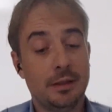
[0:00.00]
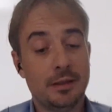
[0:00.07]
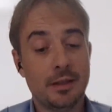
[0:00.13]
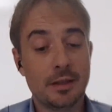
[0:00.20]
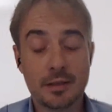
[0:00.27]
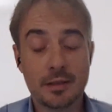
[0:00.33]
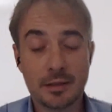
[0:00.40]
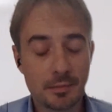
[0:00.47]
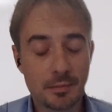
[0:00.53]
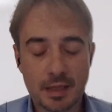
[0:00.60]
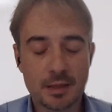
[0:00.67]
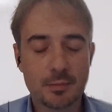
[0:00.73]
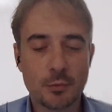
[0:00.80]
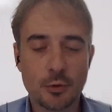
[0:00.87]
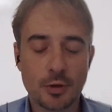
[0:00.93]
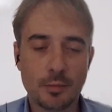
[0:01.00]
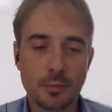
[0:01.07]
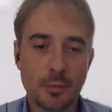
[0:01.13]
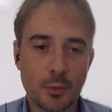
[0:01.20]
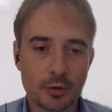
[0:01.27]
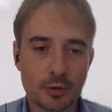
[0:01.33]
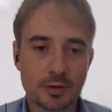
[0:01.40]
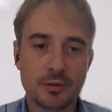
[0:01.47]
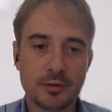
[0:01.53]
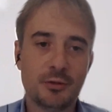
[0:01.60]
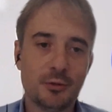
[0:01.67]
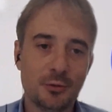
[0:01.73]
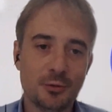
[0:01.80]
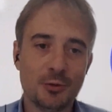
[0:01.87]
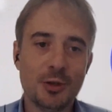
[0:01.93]
it's much more important
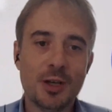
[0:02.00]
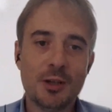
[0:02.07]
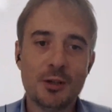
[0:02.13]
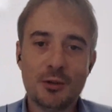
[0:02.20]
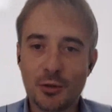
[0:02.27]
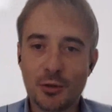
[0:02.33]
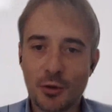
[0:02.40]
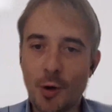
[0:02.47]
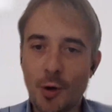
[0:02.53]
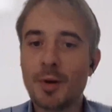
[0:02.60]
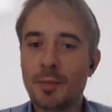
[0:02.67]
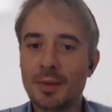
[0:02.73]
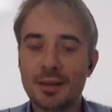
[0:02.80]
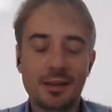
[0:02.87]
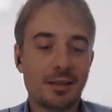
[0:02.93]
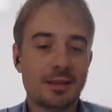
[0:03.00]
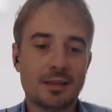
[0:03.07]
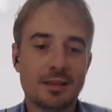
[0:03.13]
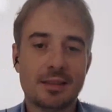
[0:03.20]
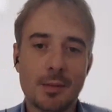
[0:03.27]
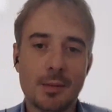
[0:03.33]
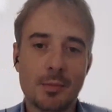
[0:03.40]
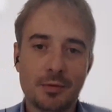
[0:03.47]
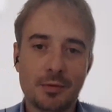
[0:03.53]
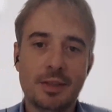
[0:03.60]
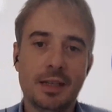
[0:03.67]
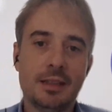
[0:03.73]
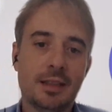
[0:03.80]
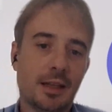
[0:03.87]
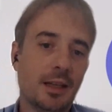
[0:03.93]
to complement this type of
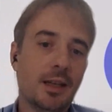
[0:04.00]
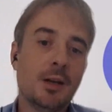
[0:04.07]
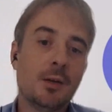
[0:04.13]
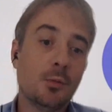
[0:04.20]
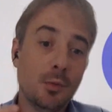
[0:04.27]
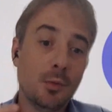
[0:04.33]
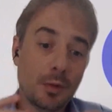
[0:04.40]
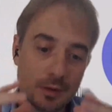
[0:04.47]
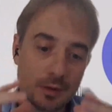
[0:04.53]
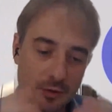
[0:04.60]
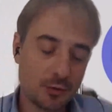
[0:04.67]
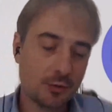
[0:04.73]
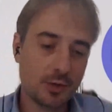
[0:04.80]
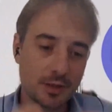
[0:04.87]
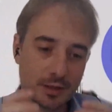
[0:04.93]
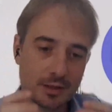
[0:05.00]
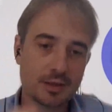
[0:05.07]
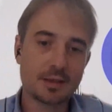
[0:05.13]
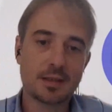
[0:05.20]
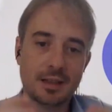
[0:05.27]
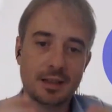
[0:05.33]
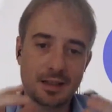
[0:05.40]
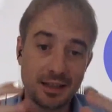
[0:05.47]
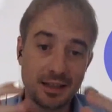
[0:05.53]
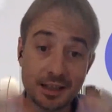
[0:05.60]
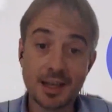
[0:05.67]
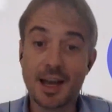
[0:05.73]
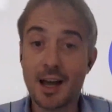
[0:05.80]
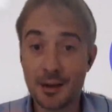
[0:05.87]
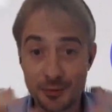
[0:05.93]
data with the students'
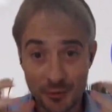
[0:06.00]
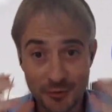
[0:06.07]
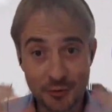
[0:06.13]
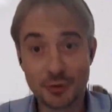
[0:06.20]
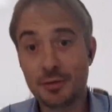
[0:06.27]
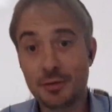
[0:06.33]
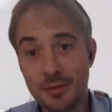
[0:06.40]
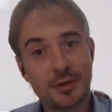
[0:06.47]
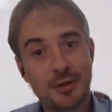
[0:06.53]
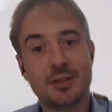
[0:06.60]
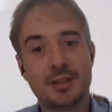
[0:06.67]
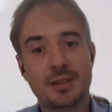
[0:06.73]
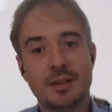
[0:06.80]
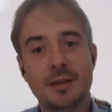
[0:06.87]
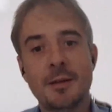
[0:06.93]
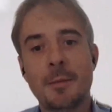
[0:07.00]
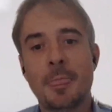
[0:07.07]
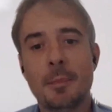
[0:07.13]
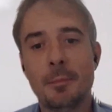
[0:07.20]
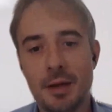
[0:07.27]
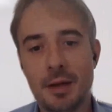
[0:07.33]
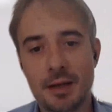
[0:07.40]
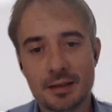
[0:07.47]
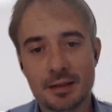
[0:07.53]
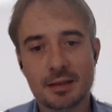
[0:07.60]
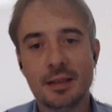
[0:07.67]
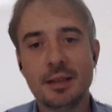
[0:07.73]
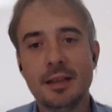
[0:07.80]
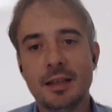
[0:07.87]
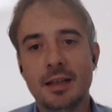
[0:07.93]
in-house
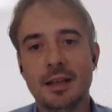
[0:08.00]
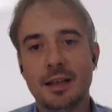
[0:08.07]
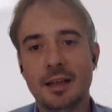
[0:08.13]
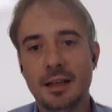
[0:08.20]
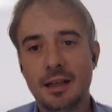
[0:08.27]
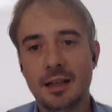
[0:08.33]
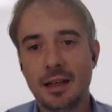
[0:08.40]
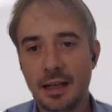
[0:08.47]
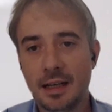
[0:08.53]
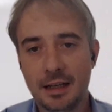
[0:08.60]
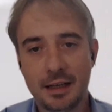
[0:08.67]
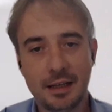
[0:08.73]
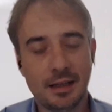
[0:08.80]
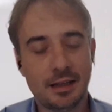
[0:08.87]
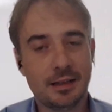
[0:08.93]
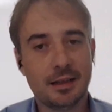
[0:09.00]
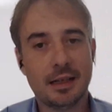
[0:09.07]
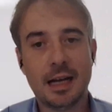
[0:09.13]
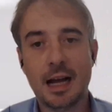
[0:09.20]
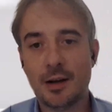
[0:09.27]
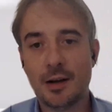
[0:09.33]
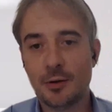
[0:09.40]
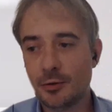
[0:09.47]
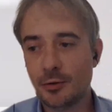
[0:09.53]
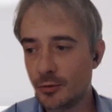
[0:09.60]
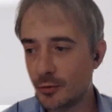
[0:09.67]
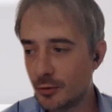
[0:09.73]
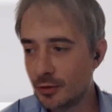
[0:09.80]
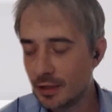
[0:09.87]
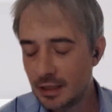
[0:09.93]
university-based learning.
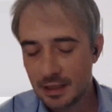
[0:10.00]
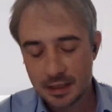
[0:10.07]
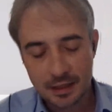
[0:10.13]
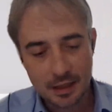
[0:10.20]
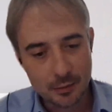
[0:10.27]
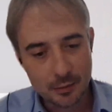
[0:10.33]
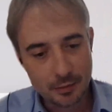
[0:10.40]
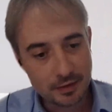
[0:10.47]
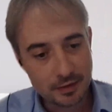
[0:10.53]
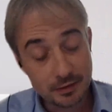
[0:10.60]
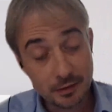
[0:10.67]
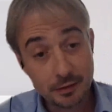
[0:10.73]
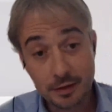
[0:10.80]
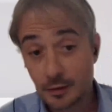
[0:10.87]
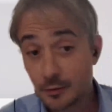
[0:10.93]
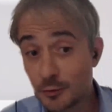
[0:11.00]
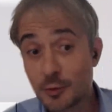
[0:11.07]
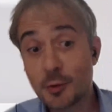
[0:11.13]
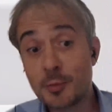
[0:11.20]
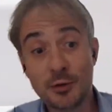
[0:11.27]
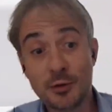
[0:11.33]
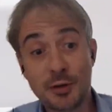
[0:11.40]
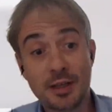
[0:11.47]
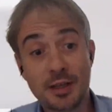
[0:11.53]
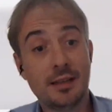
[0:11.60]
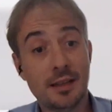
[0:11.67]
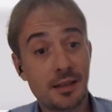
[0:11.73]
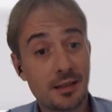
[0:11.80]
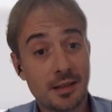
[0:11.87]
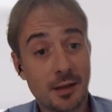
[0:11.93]
How they do
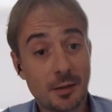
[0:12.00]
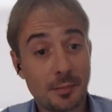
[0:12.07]
communicate, as